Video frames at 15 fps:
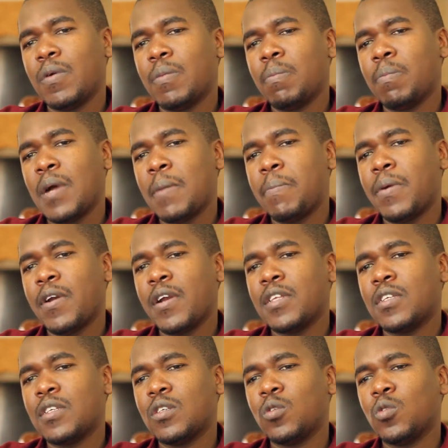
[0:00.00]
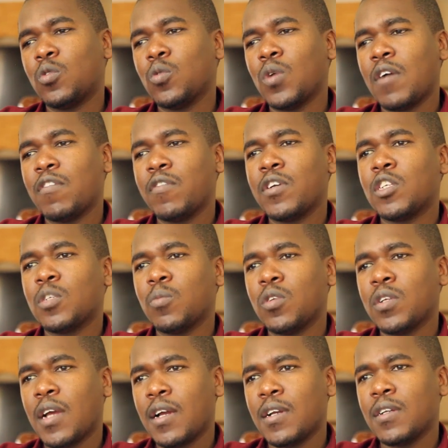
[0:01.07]
My parents used to have a very small
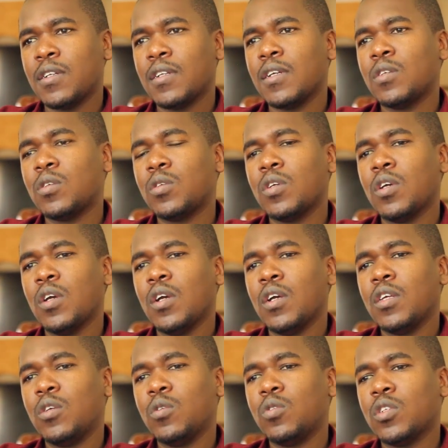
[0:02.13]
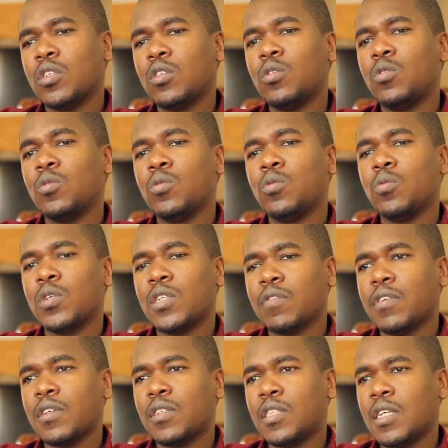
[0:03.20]
garden that you just do
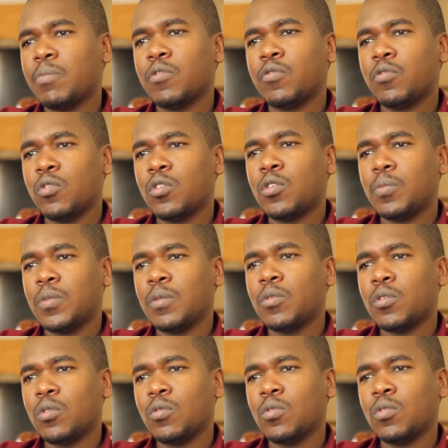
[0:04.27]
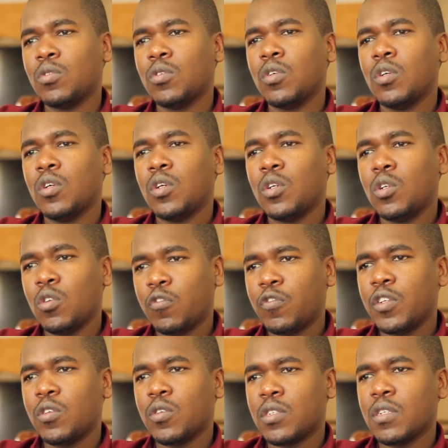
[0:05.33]
whatever staple food to be able to
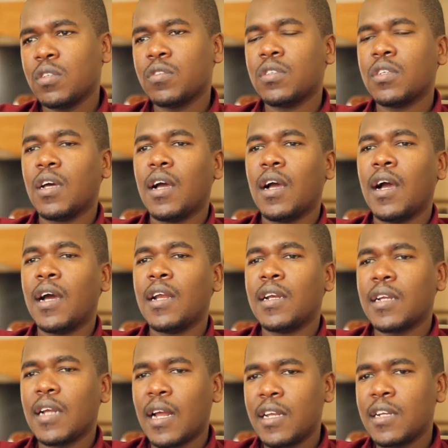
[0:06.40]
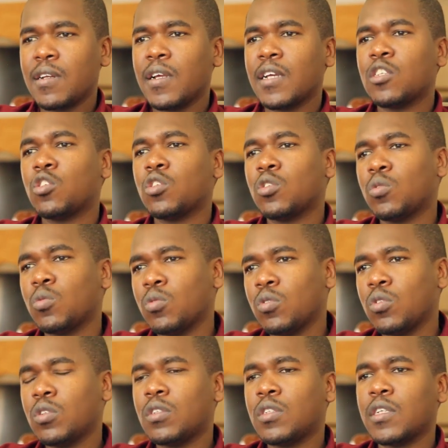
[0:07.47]
feed yourselves, and a little extra to
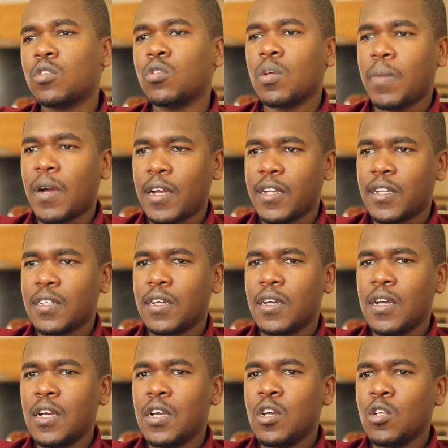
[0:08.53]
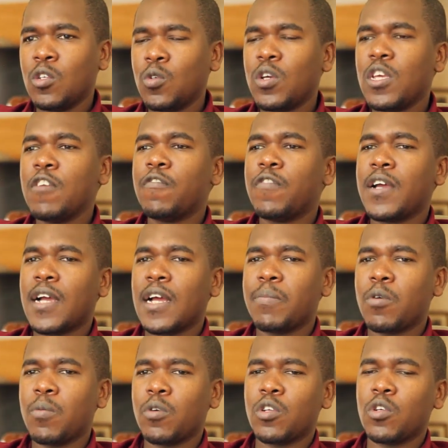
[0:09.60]
take to the market. So if I can
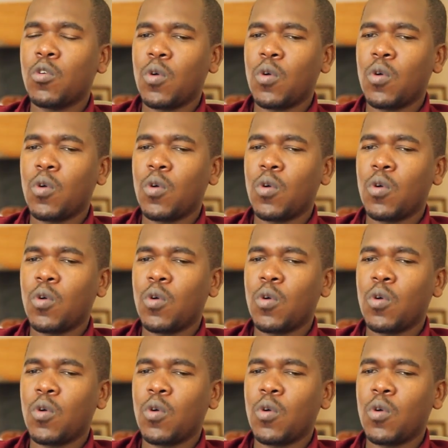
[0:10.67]
promote,